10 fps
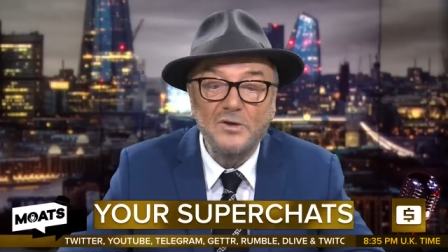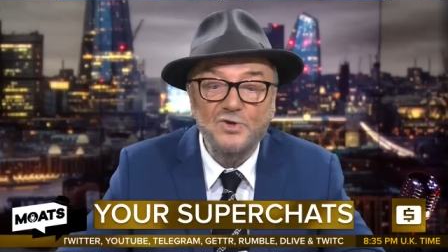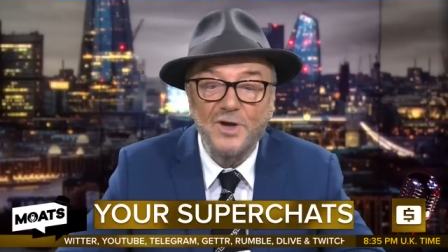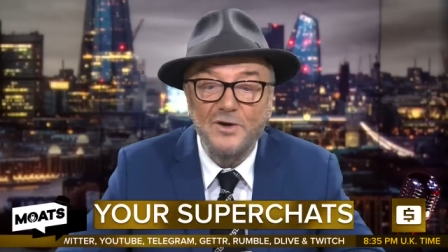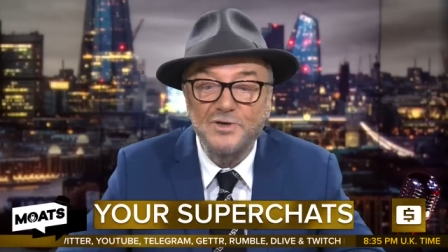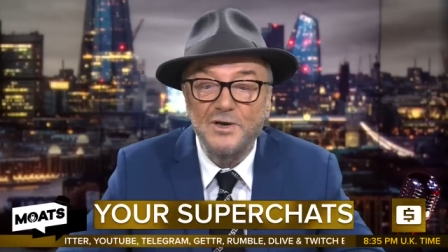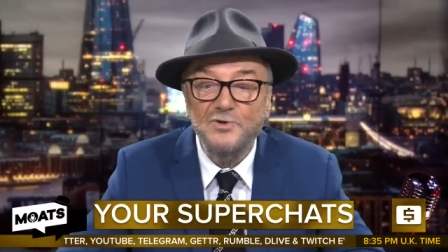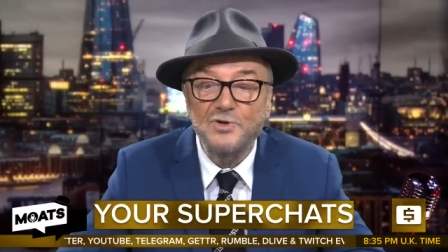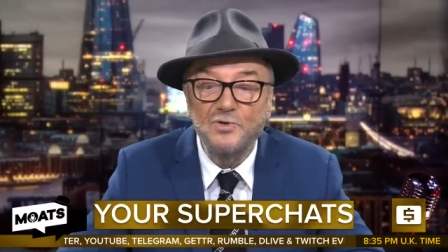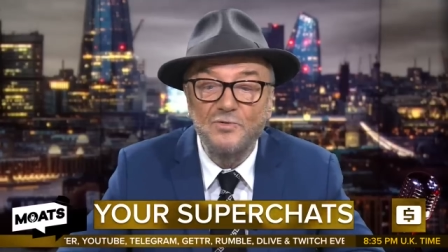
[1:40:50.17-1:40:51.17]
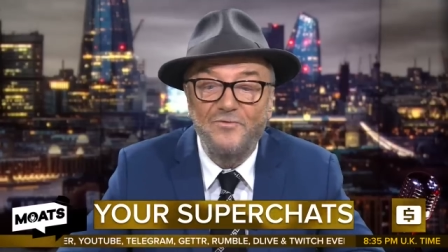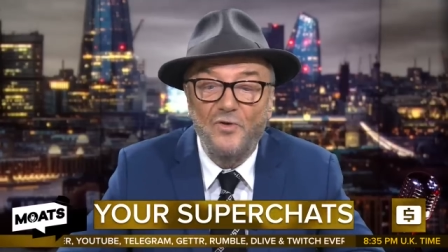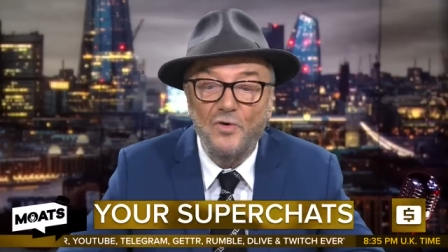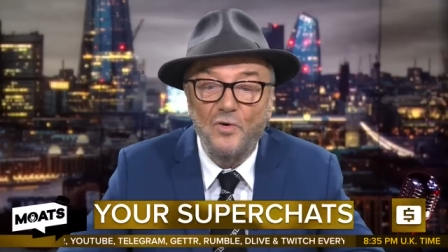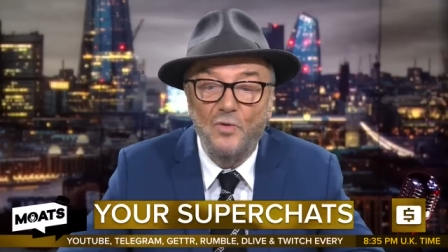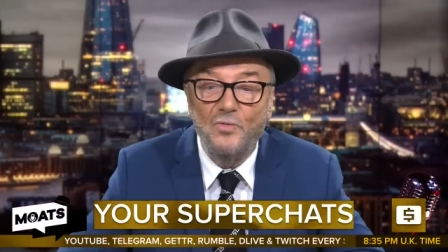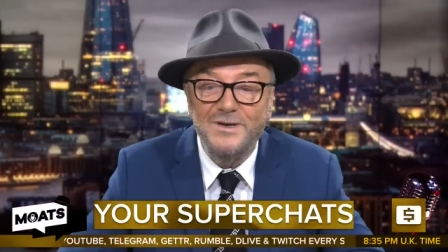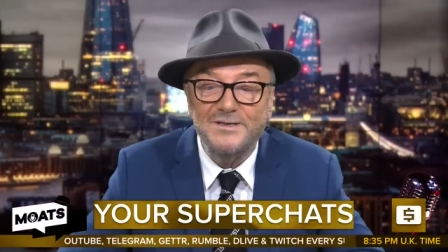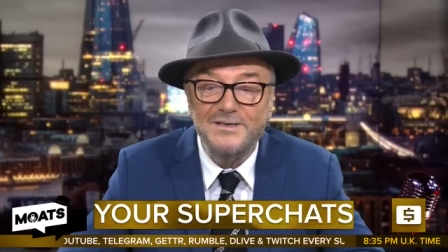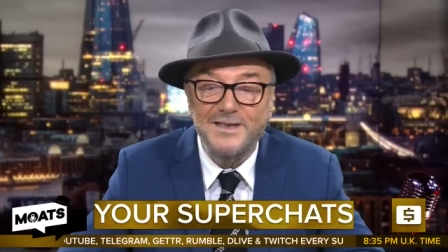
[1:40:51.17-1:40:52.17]
Shout out to you for
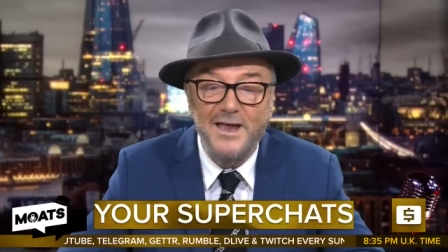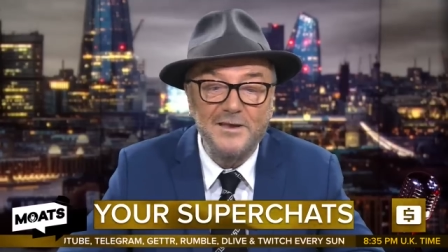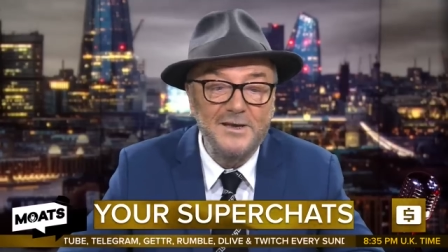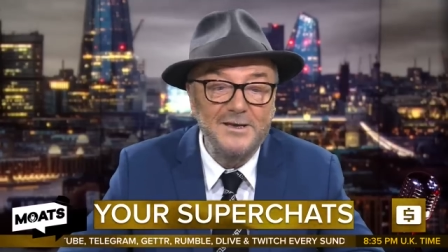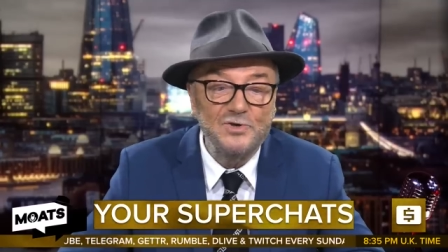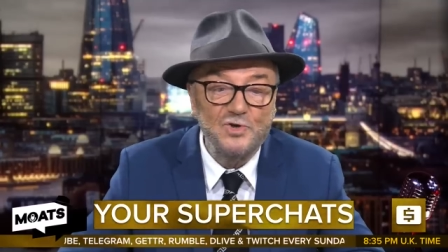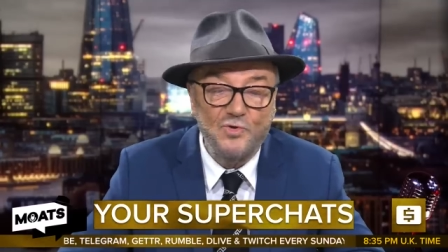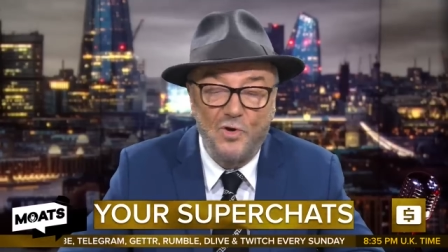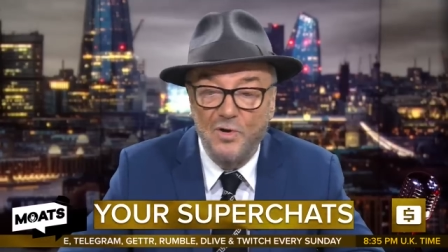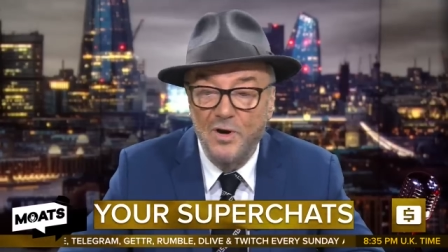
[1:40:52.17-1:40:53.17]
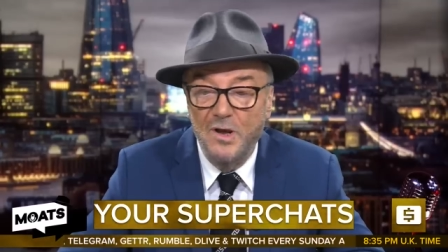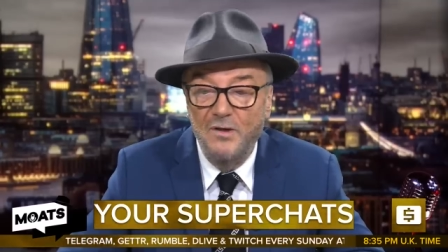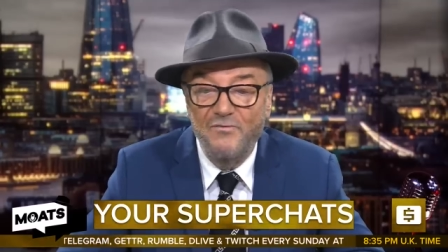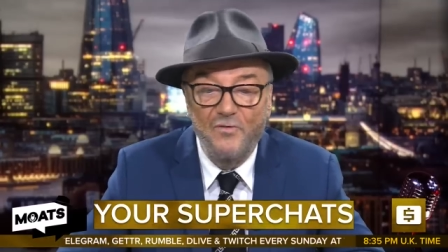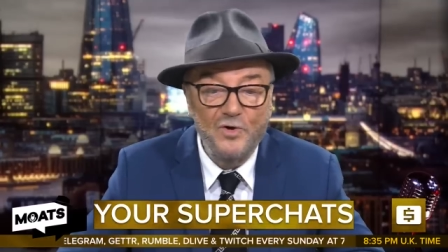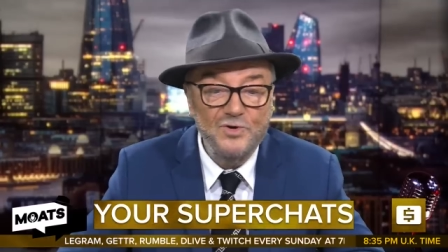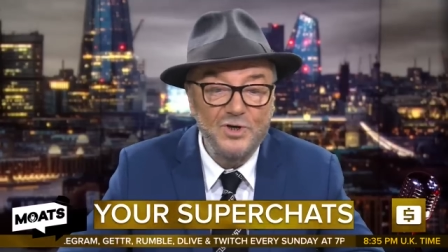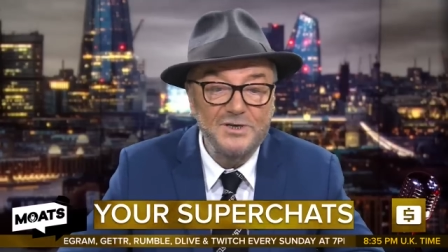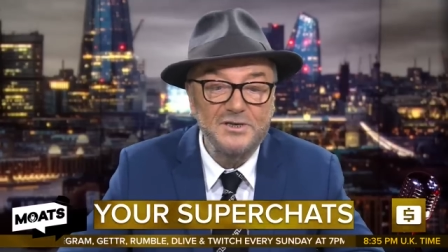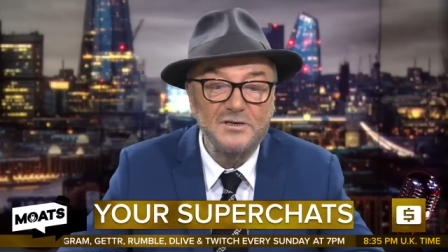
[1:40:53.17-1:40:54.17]
always standing strong for
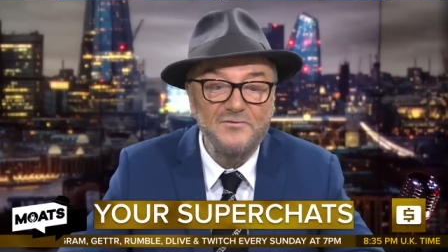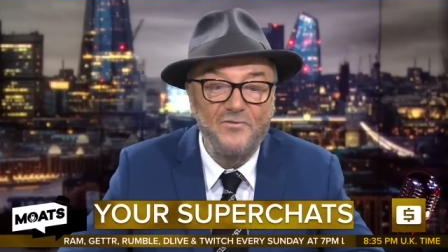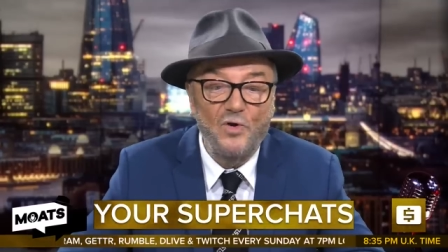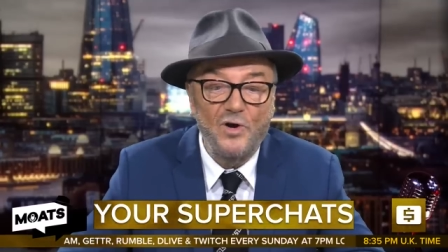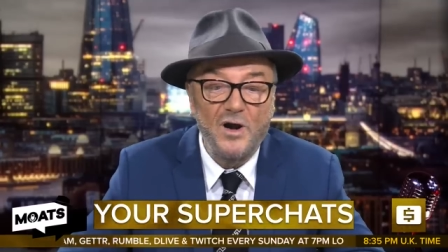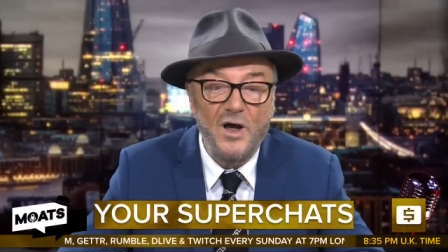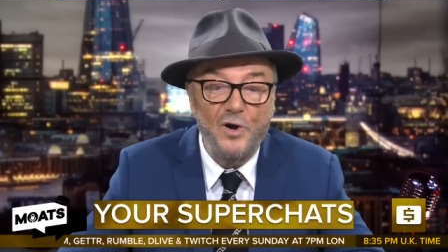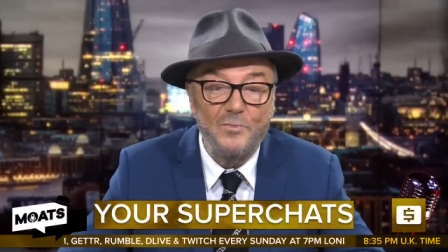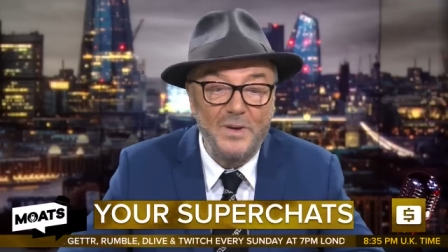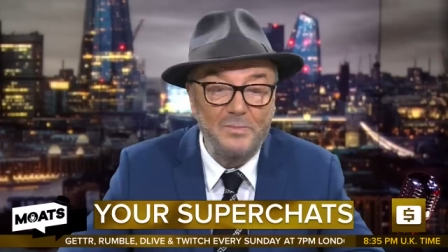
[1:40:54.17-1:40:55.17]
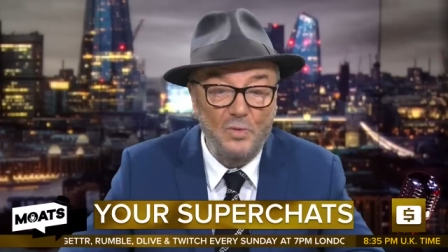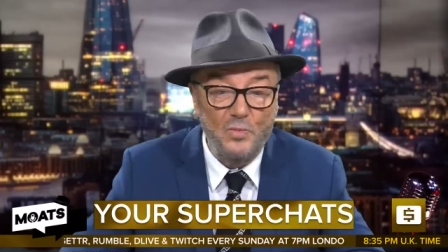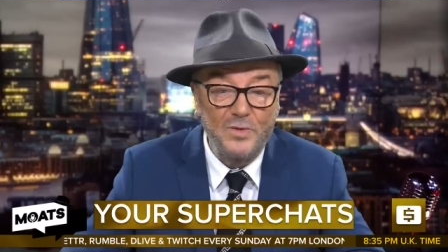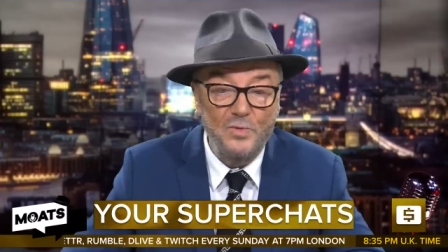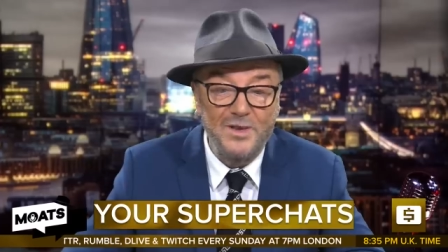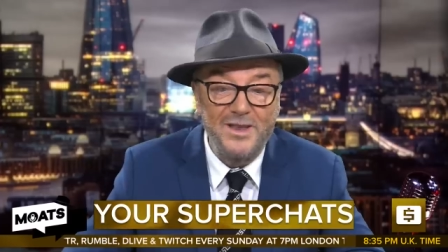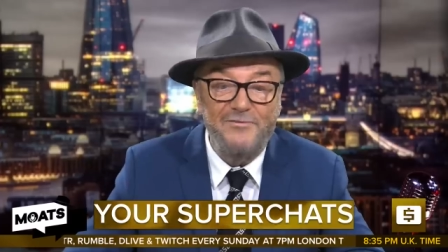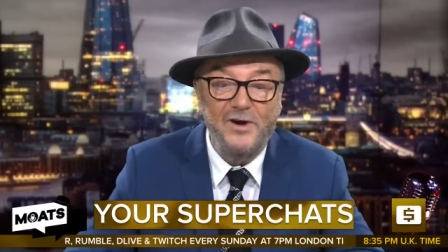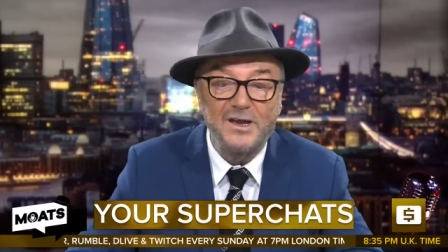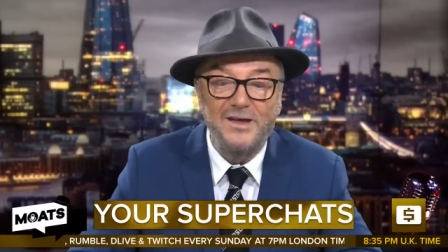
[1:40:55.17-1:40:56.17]
justice for our people. We will
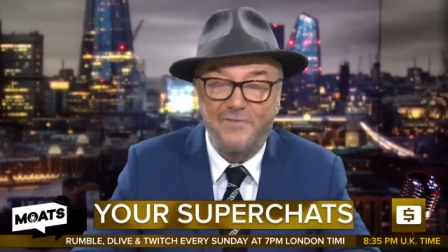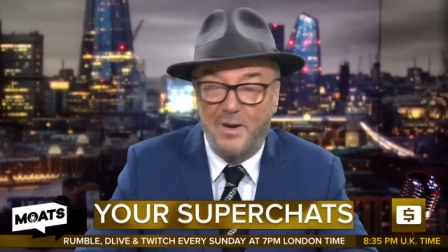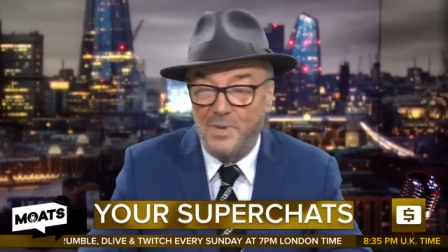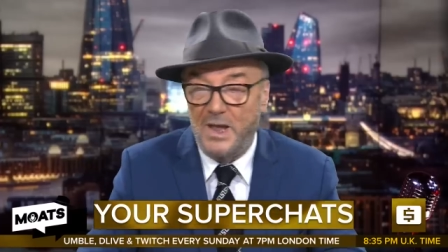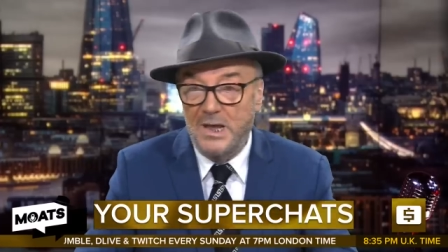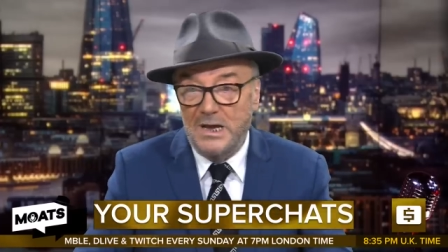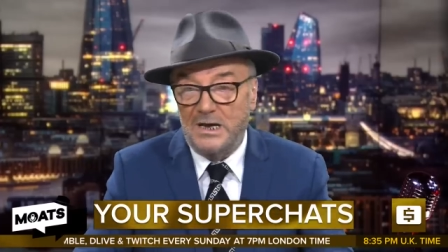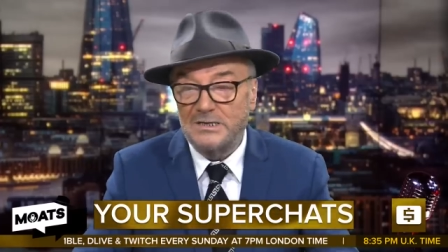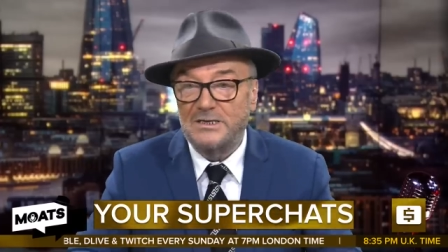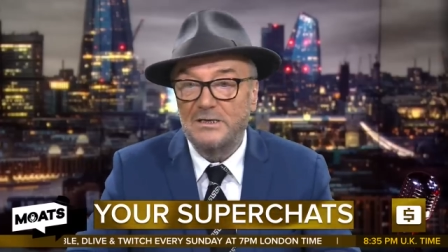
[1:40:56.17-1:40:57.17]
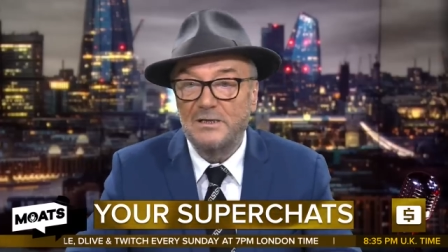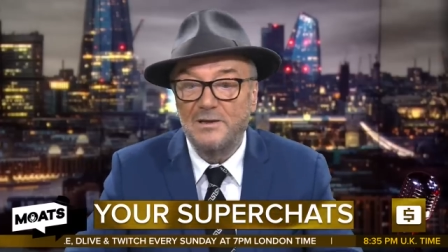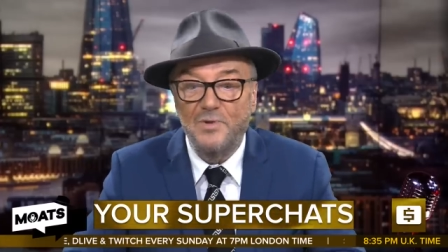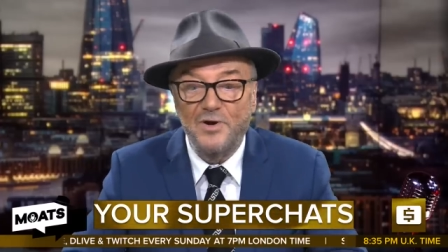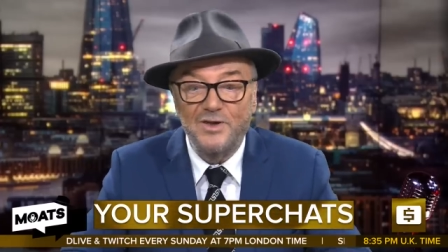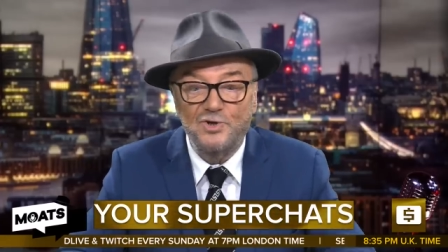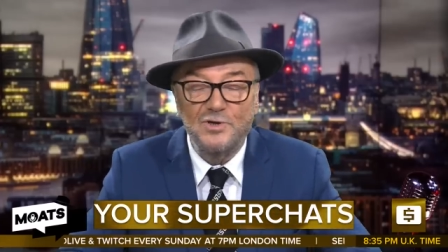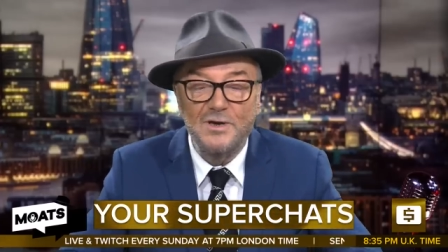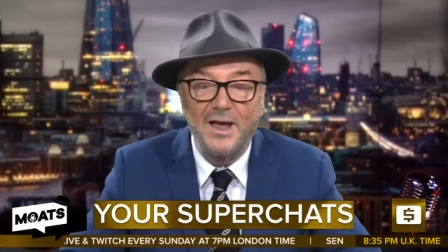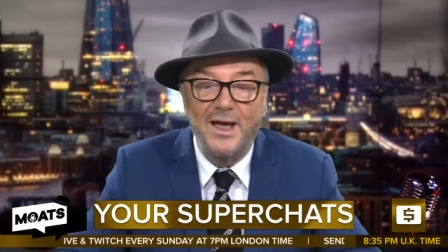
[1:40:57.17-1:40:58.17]
never give up until
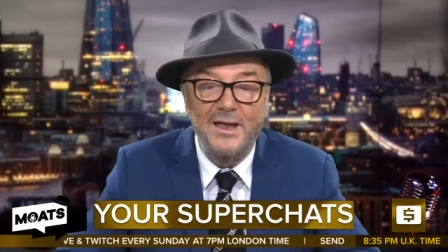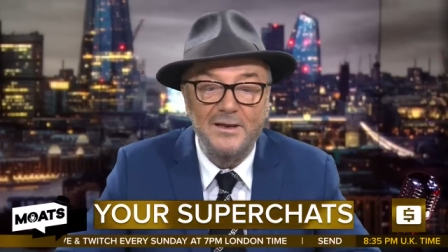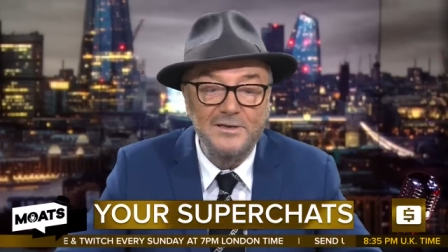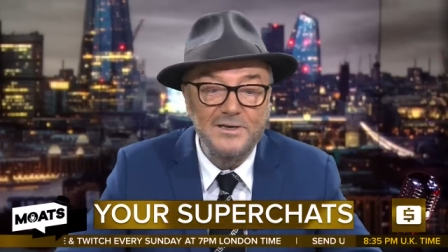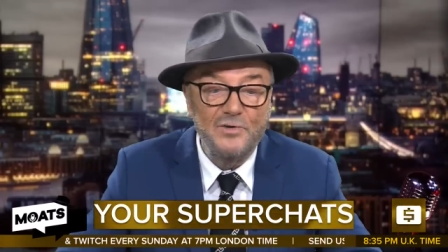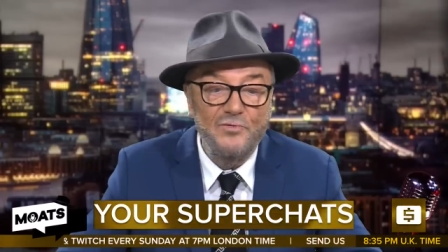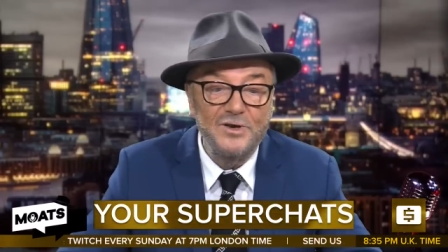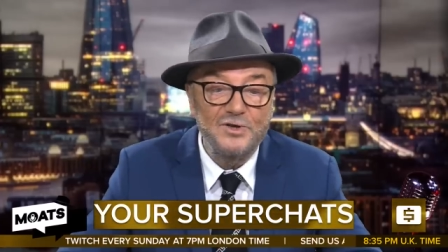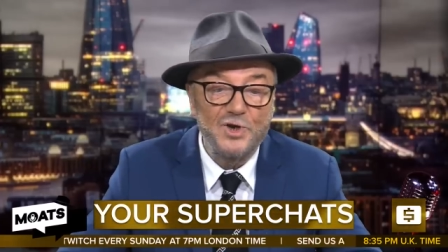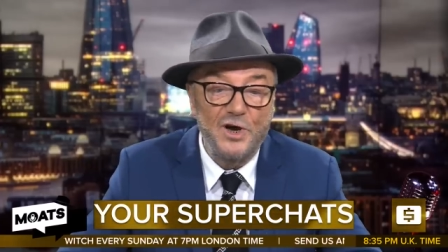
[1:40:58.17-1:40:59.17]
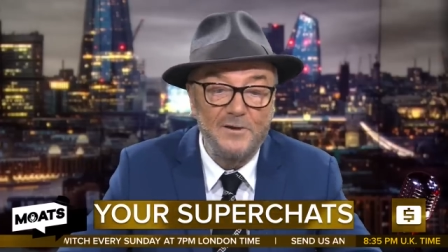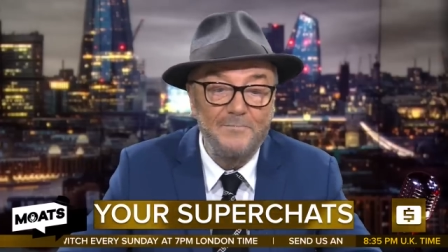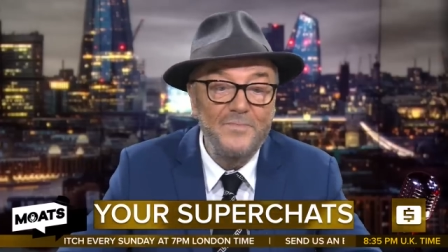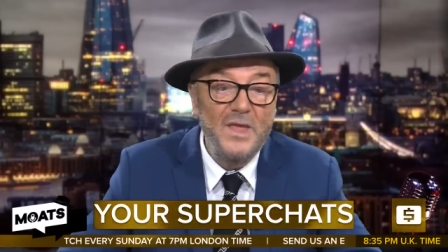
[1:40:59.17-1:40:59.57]
liberation and return.